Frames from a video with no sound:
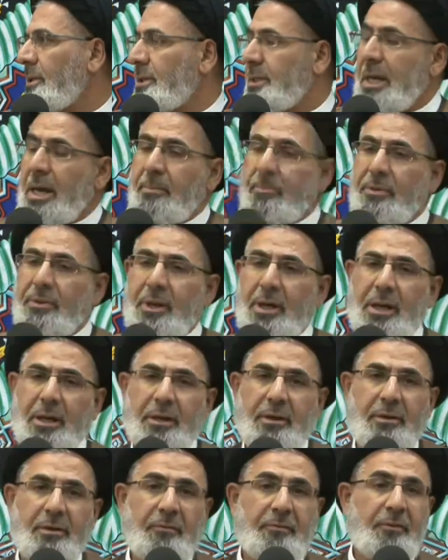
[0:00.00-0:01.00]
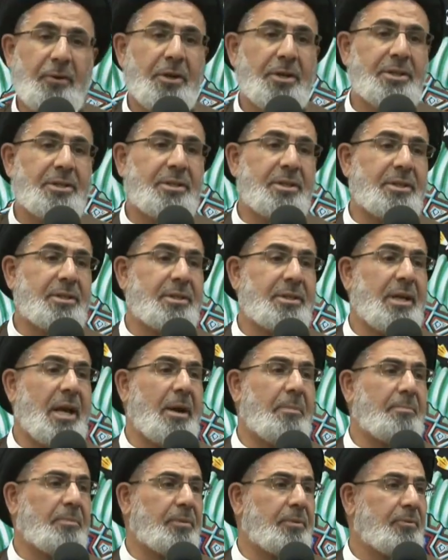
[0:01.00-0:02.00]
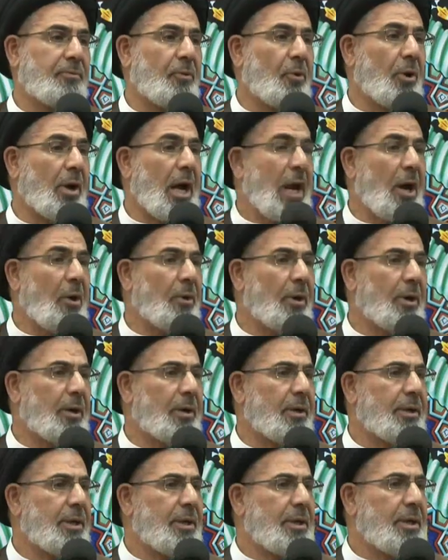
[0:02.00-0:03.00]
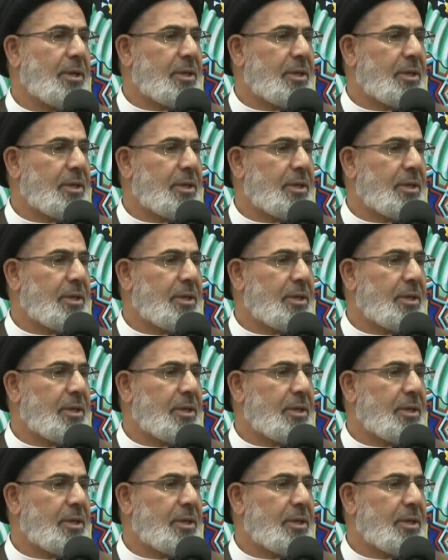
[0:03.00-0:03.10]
Same thing, the first step for our